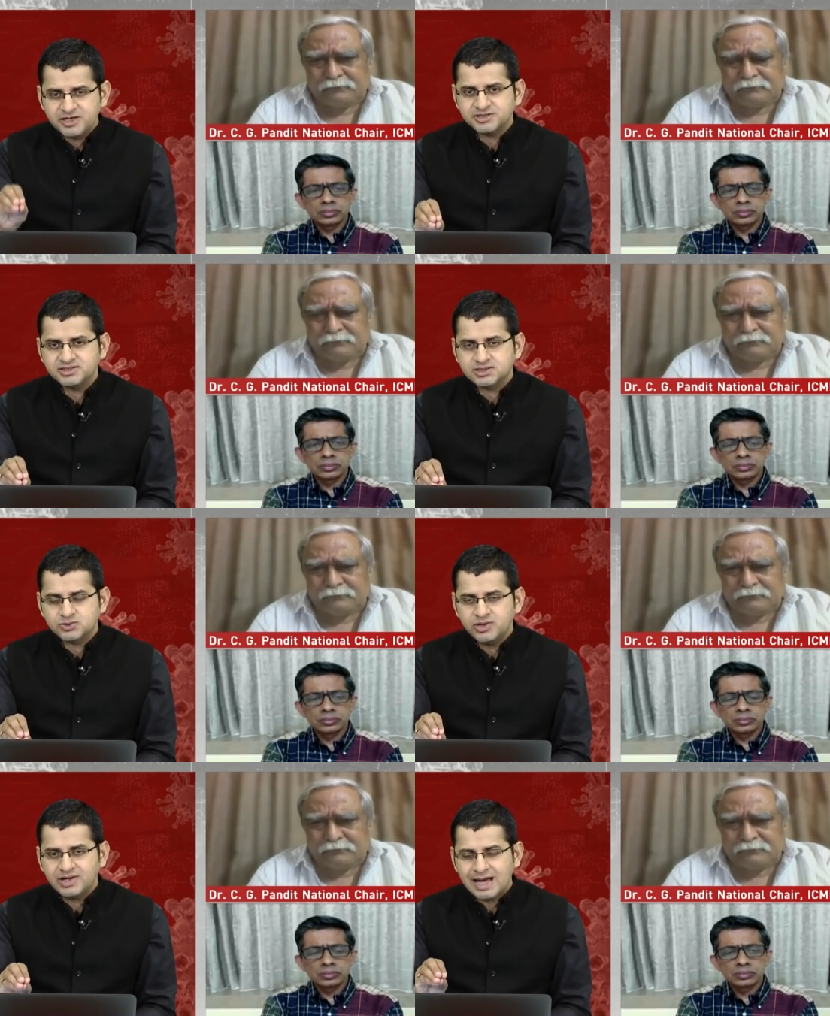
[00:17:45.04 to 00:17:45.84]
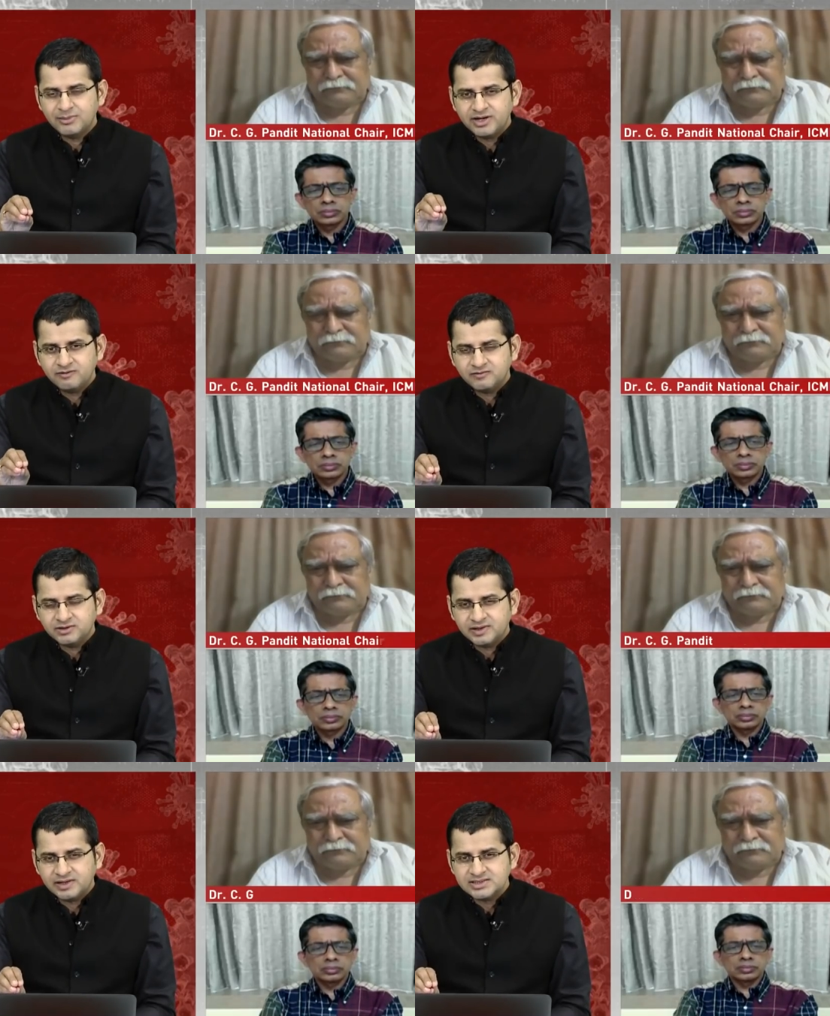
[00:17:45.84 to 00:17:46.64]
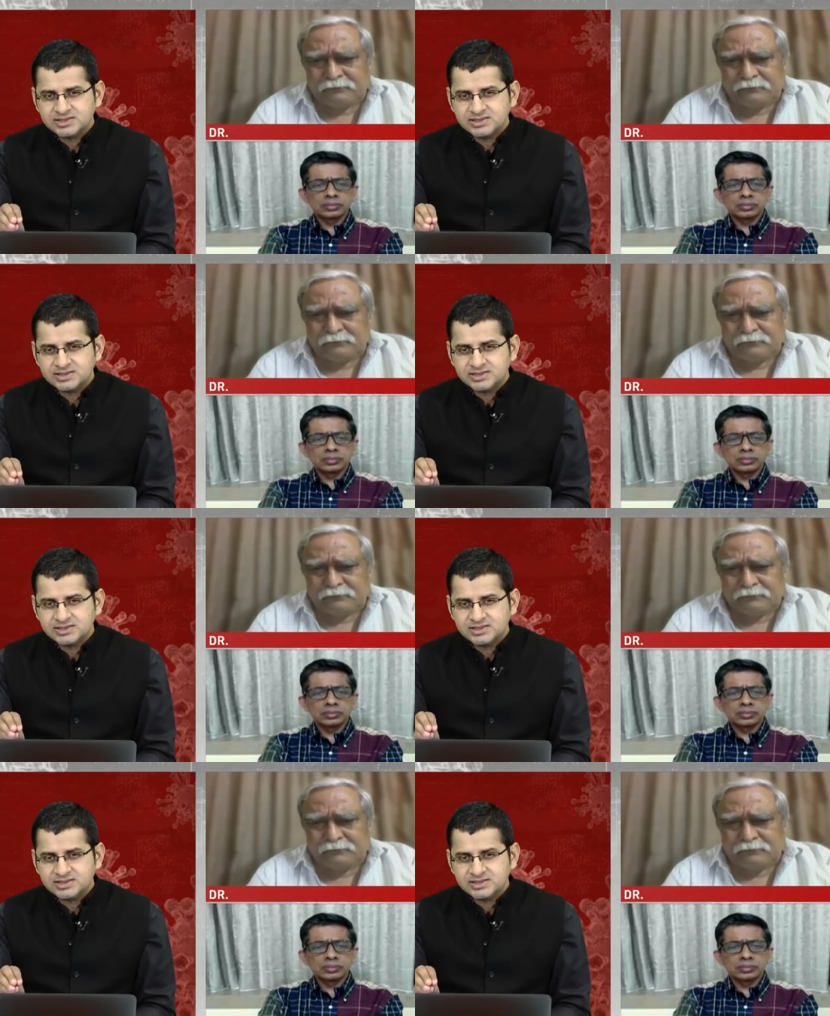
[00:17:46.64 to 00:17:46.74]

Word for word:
Speaker 1: measures, could you elaborate further